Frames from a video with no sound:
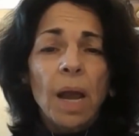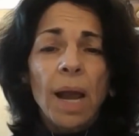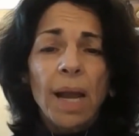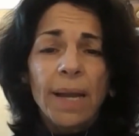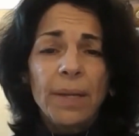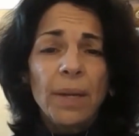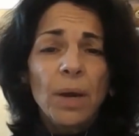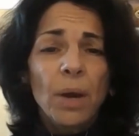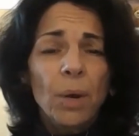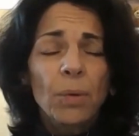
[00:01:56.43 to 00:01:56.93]

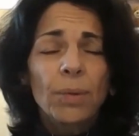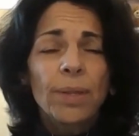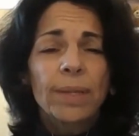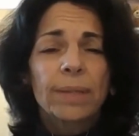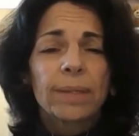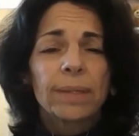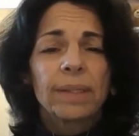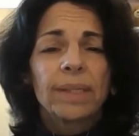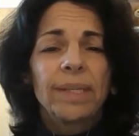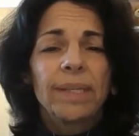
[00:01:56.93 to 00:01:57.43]
I know
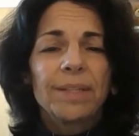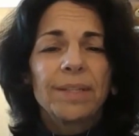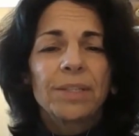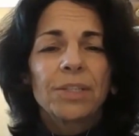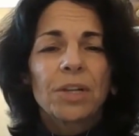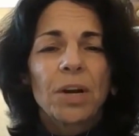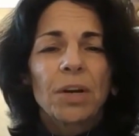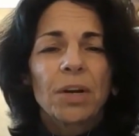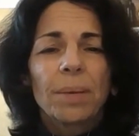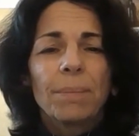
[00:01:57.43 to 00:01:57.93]
that the lean
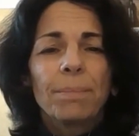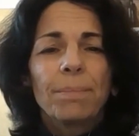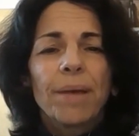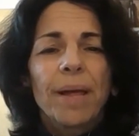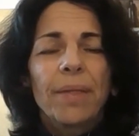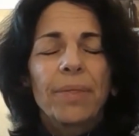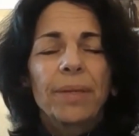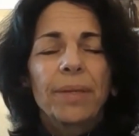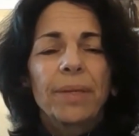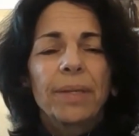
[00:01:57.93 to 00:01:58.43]
startup
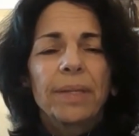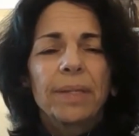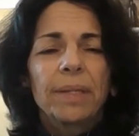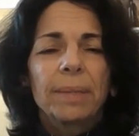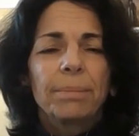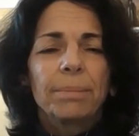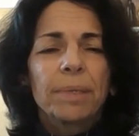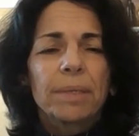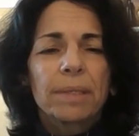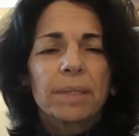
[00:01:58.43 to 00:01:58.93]
method,
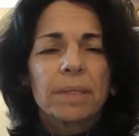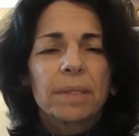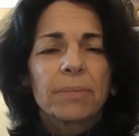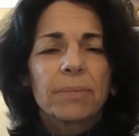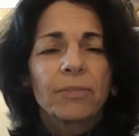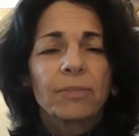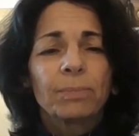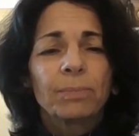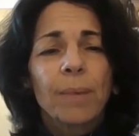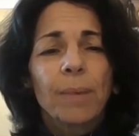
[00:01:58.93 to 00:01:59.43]
the
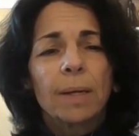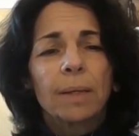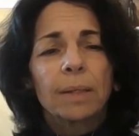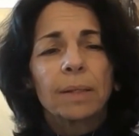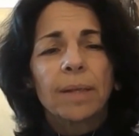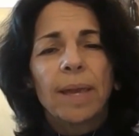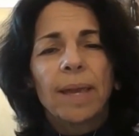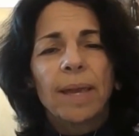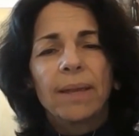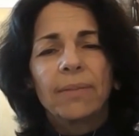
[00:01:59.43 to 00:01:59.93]
business
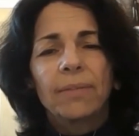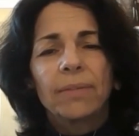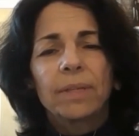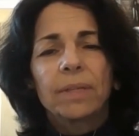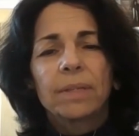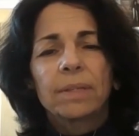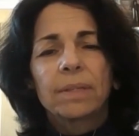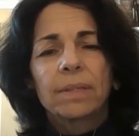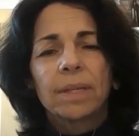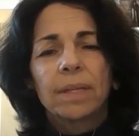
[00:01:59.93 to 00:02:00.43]
model
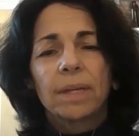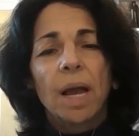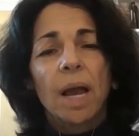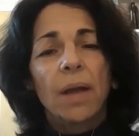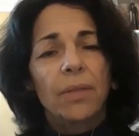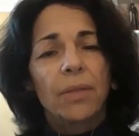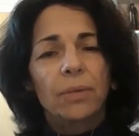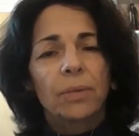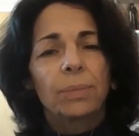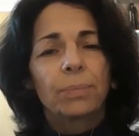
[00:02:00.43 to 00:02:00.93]
canvas, and
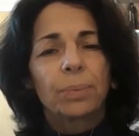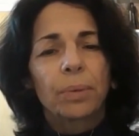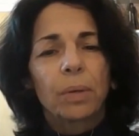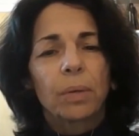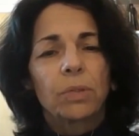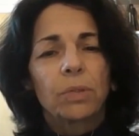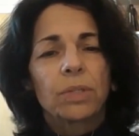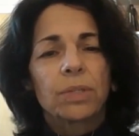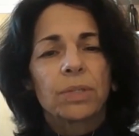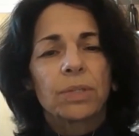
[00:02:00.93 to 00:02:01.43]
other
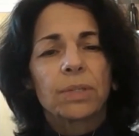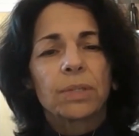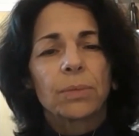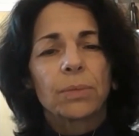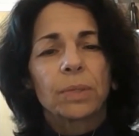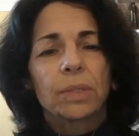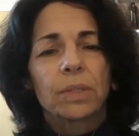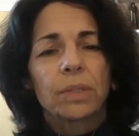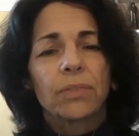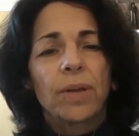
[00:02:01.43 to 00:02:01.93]
approaches
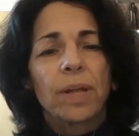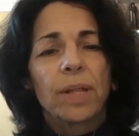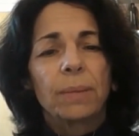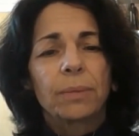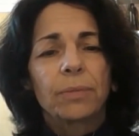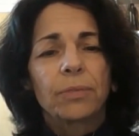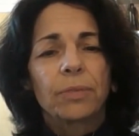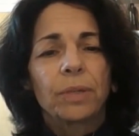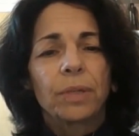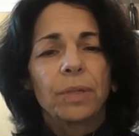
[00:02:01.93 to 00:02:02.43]
that were
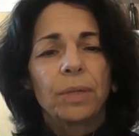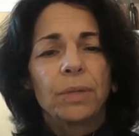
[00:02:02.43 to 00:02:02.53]
developed for